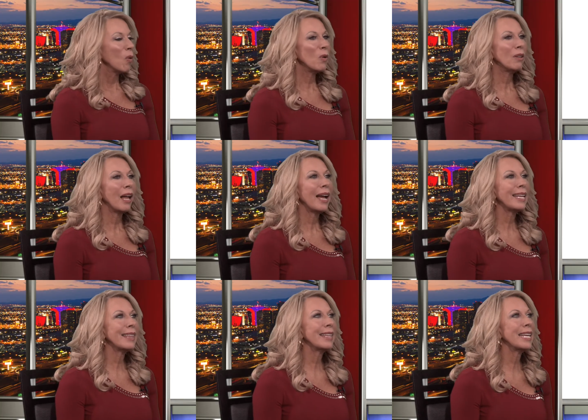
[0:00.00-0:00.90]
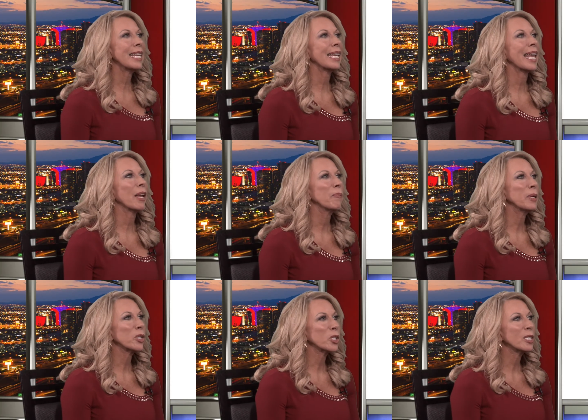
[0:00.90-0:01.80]
Well, I think
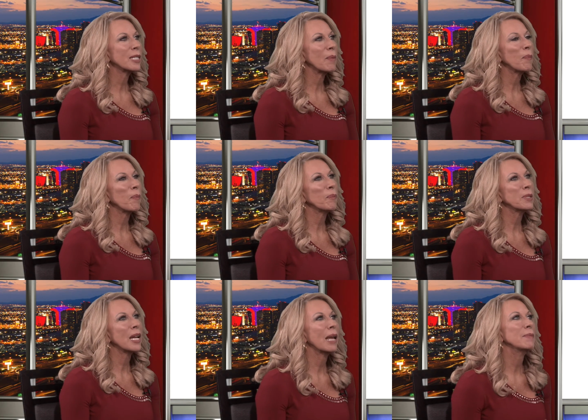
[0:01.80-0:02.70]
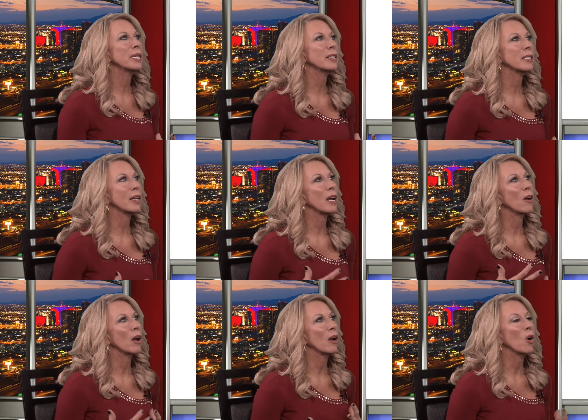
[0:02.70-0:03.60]
ambition sometimes is
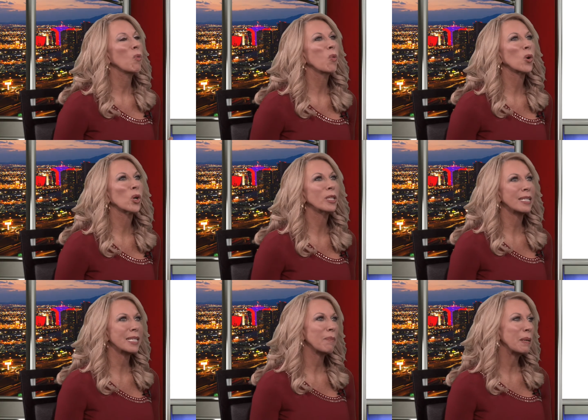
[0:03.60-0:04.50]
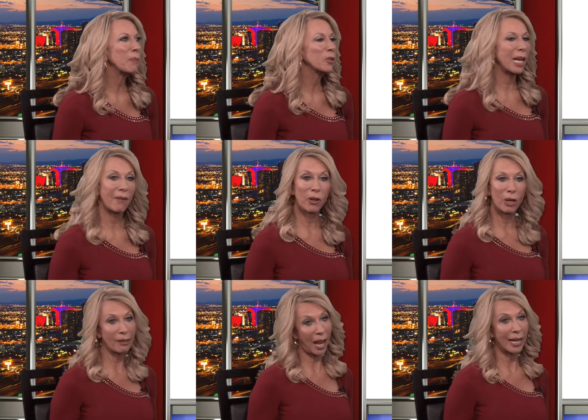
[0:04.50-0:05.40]
uh, a word that some people take
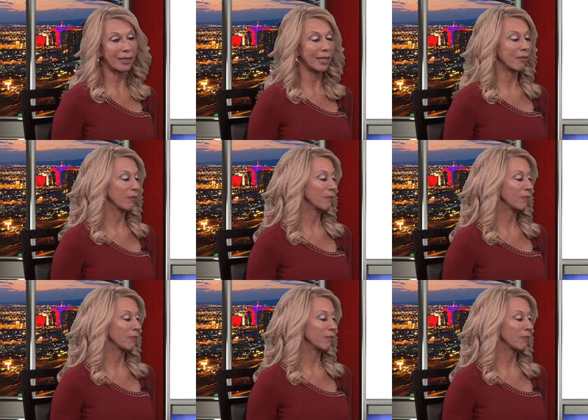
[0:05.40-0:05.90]
very lightly,